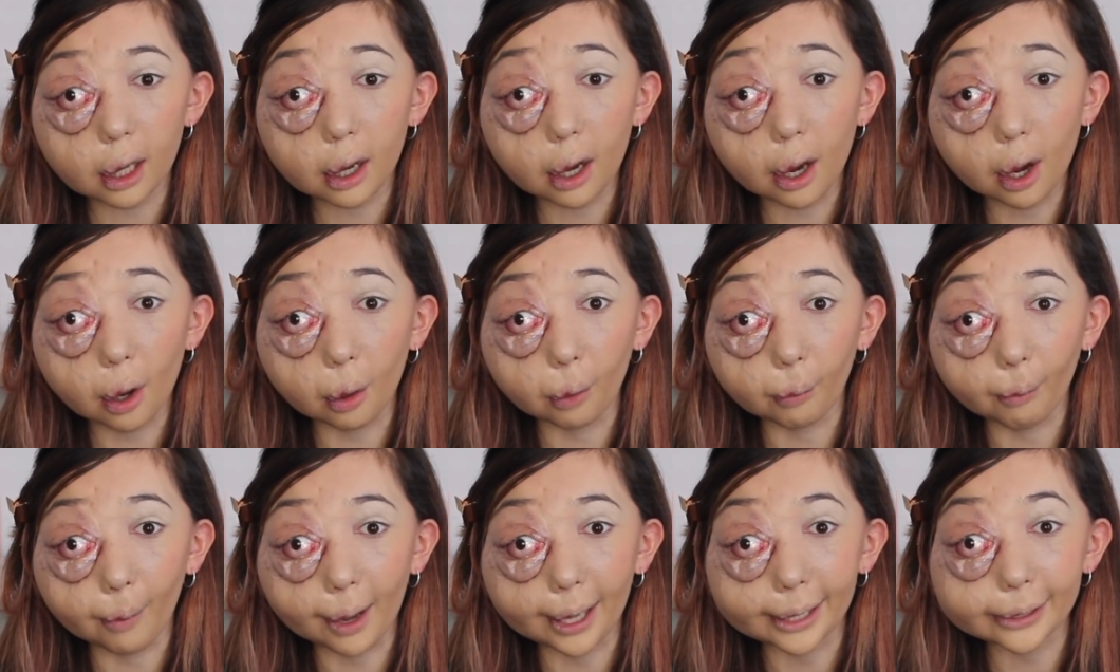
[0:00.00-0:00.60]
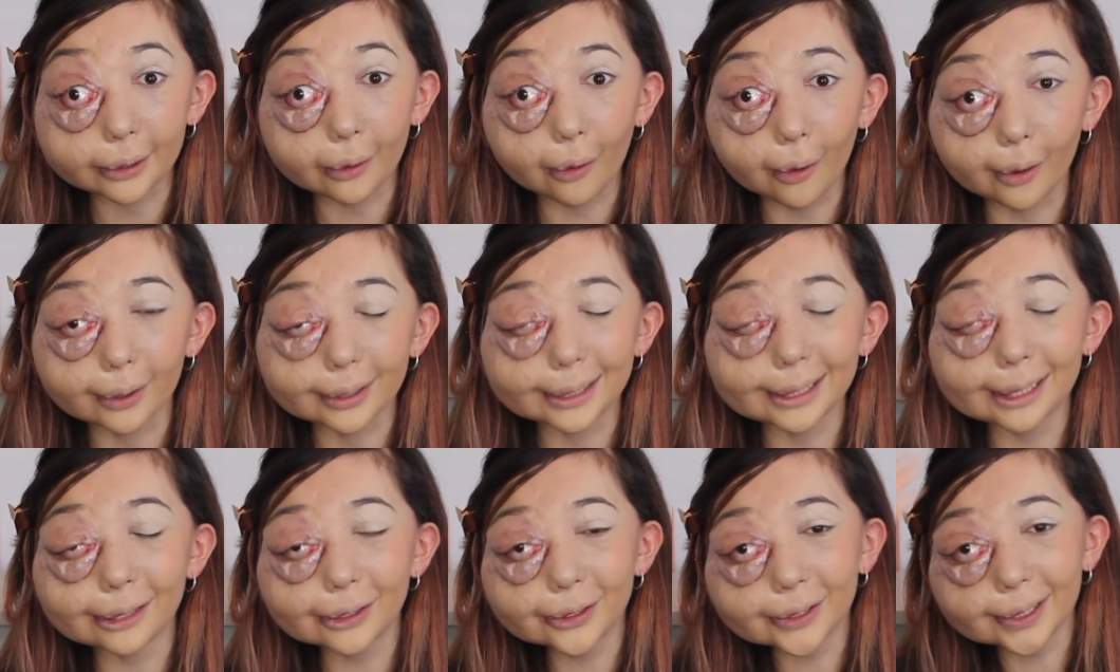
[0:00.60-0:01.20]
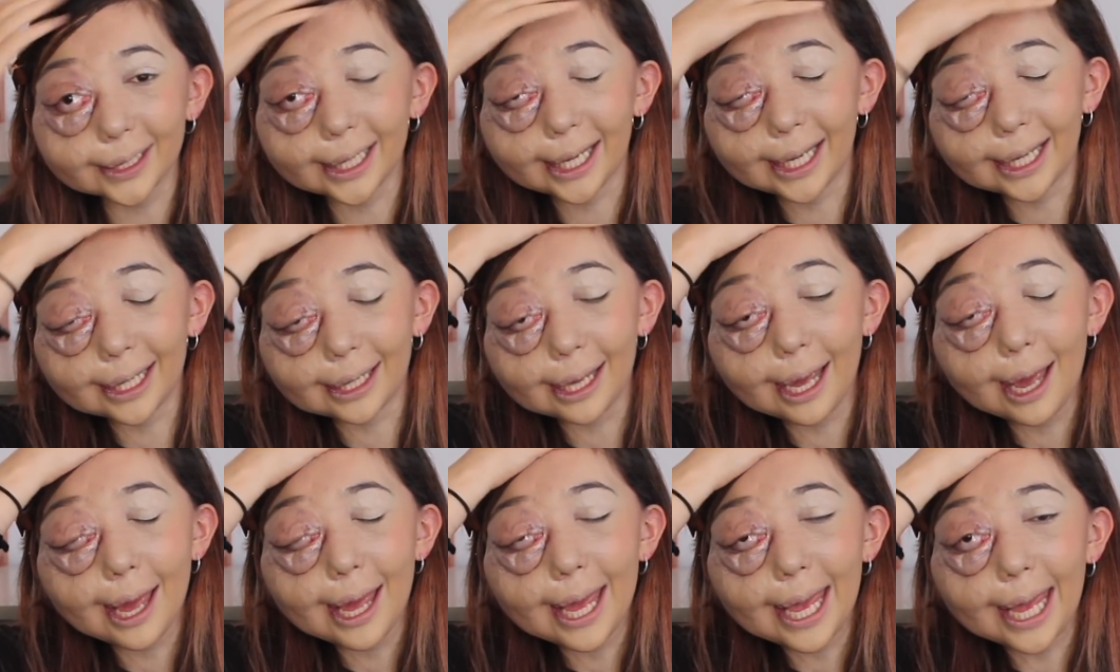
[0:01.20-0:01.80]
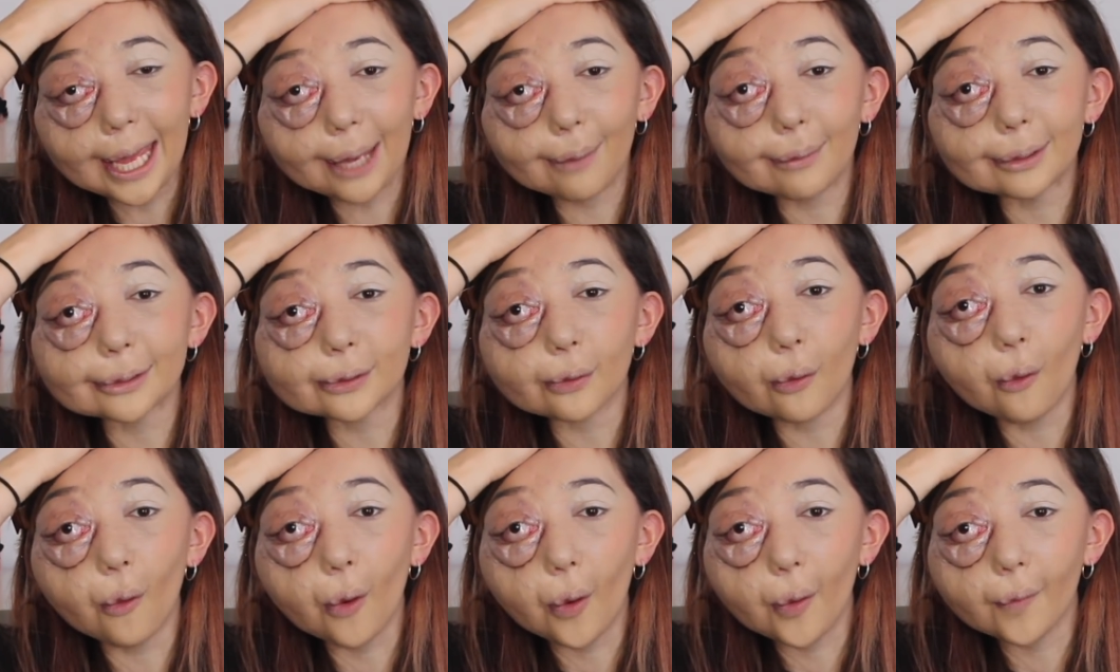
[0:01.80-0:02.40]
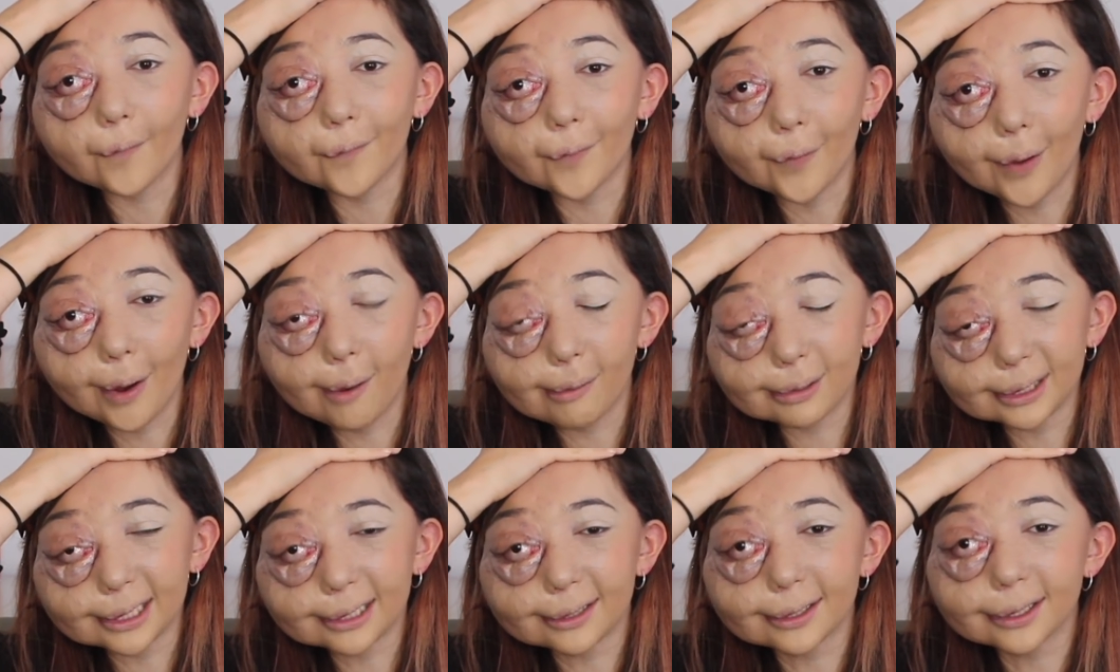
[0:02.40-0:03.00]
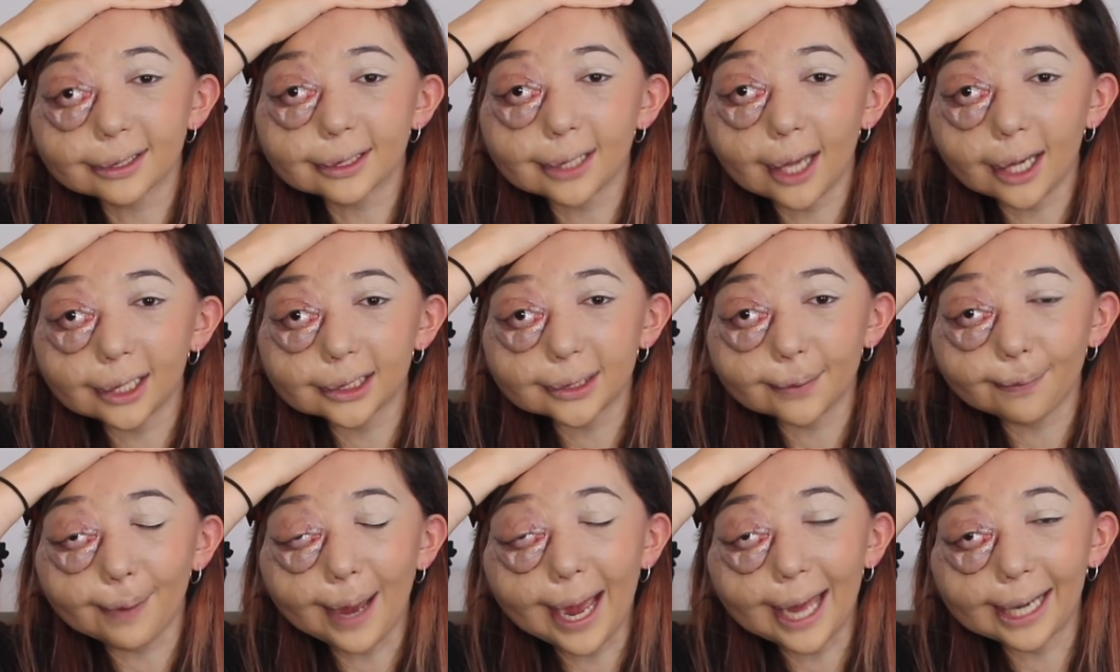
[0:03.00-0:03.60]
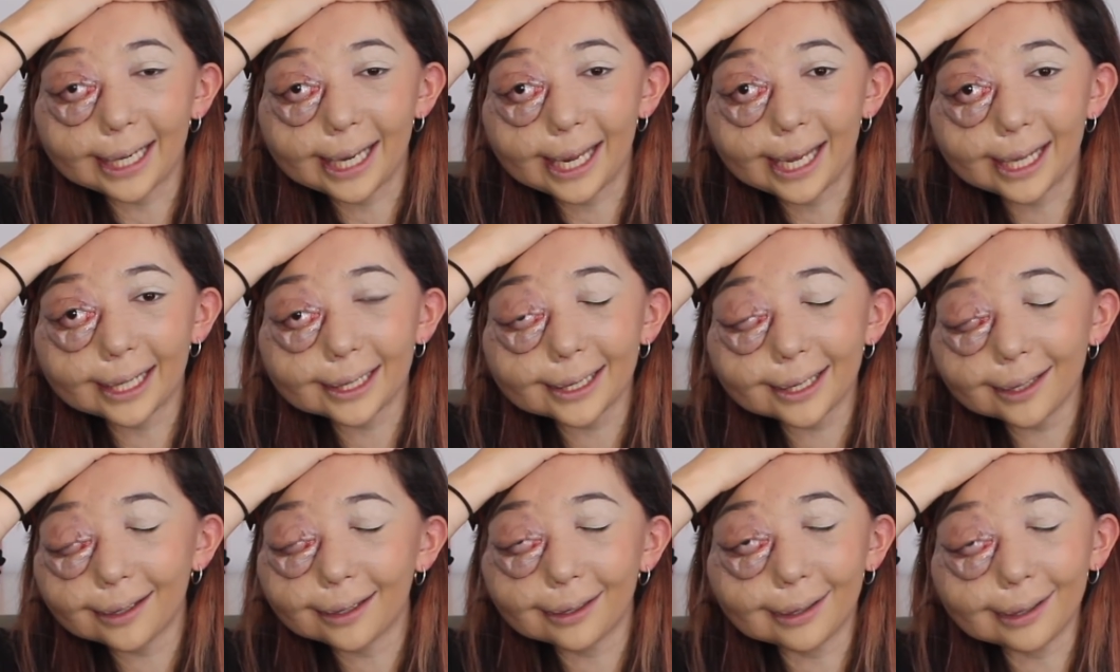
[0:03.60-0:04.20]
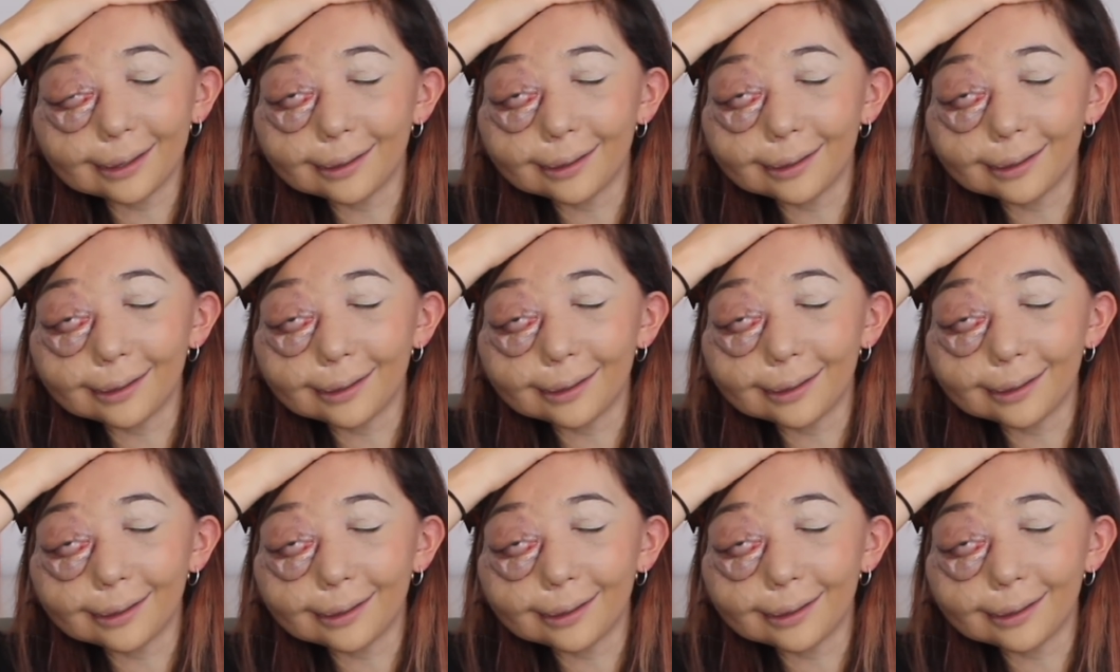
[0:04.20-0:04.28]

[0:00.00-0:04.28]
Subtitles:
oh my god, literally it was awful. I was in such a panic.